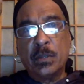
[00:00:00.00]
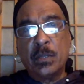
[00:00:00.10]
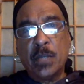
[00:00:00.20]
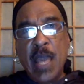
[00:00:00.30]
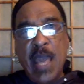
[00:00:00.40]

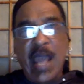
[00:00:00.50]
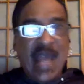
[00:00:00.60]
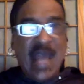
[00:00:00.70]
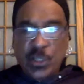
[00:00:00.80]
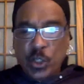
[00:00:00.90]
And that's
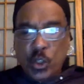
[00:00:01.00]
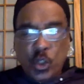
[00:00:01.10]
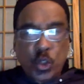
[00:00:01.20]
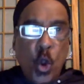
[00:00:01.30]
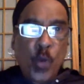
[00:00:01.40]
the
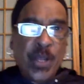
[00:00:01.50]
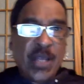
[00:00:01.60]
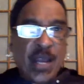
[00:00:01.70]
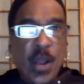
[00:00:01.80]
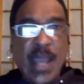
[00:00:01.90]
story that
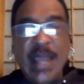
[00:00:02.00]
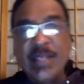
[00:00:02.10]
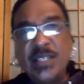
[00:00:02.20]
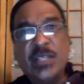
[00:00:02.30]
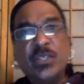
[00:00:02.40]
our
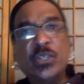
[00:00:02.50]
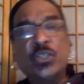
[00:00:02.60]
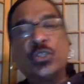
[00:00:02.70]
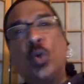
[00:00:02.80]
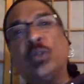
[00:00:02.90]
ancestors
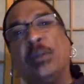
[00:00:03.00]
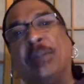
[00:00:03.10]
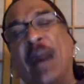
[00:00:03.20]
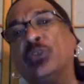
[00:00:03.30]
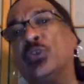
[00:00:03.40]
told
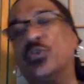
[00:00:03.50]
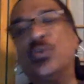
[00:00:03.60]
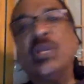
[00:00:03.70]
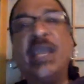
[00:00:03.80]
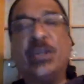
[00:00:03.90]
about the
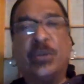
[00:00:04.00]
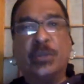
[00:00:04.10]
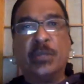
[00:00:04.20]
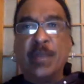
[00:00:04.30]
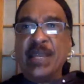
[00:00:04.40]
creator
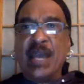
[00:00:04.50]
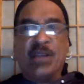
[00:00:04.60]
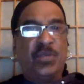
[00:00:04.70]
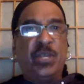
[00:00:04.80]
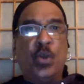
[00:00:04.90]
coming out of
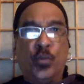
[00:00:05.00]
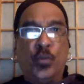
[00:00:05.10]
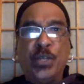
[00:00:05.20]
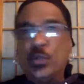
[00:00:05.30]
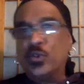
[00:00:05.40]
the
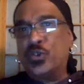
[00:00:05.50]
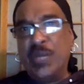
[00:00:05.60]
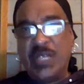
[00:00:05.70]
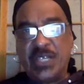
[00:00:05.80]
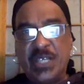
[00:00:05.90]
original
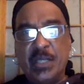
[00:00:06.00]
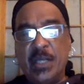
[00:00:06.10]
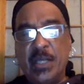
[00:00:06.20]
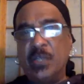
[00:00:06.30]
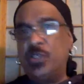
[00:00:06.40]
Trinity in
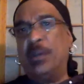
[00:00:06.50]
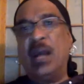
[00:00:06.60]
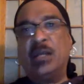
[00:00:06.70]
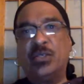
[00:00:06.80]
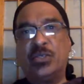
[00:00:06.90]
the
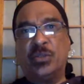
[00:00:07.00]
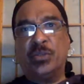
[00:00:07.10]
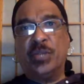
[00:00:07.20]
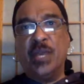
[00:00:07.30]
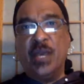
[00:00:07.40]
Shabaka stone.
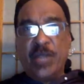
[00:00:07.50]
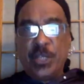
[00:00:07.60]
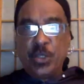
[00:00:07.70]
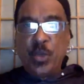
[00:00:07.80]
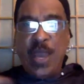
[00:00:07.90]
That
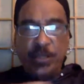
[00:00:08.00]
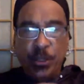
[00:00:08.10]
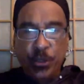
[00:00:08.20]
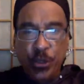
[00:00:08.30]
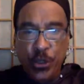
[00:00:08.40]
you had the
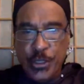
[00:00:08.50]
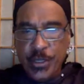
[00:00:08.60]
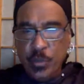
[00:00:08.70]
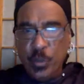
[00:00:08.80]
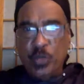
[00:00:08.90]
Nun,
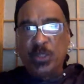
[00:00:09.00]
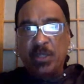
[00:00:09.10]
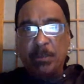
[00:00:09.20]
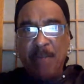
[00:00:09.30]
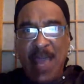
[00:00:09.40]
which was the
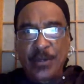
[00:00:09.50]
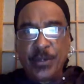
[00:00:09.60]
matter.